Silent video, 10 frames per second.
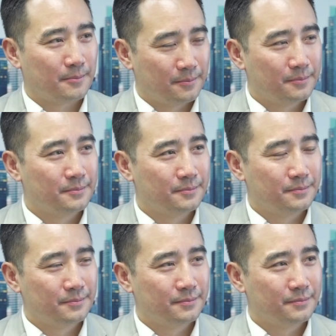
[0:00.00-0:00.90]
Even for
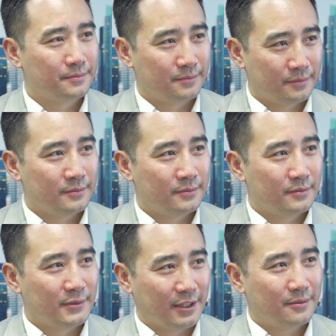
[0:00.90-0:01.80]
you, TimSold
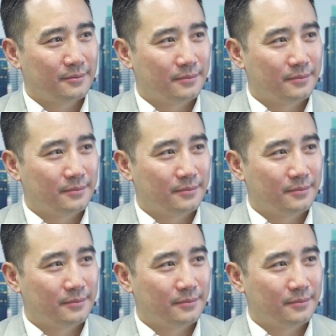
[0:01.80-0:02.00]
came from